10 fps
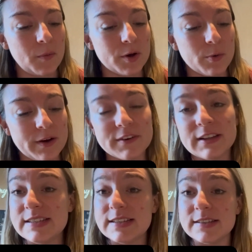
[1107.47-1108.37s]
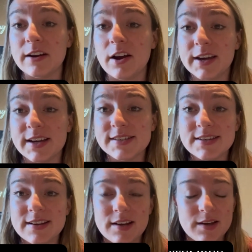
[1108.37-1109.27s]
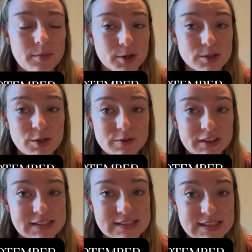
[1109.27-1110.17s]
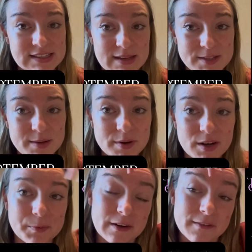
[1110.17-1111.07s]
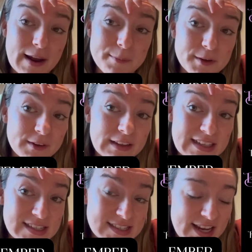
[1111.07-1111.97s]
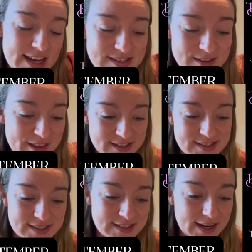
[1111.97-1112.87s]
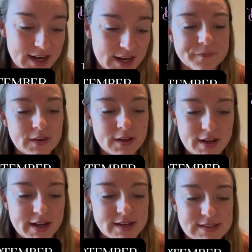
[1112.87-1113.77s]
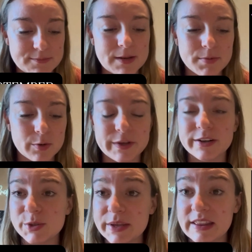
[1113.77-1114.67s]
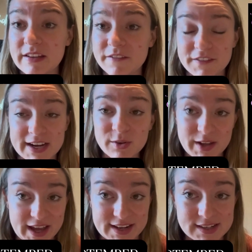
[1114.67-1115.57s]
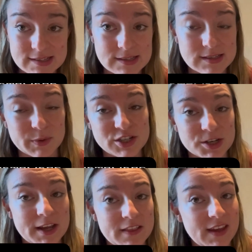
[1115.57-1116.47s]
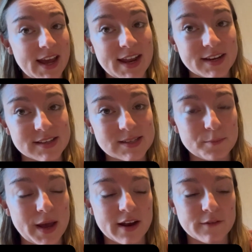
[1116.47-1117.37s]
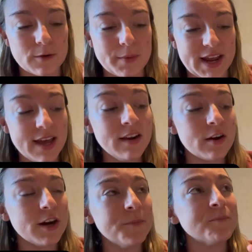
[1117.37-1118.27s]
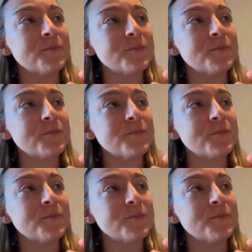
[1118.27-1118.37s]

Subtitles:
book 1 releases in August. Book 2 releases in September. We are rapid releasing, so that's exciting. In September, we are doing the final edits. So we should get the edits back from my editor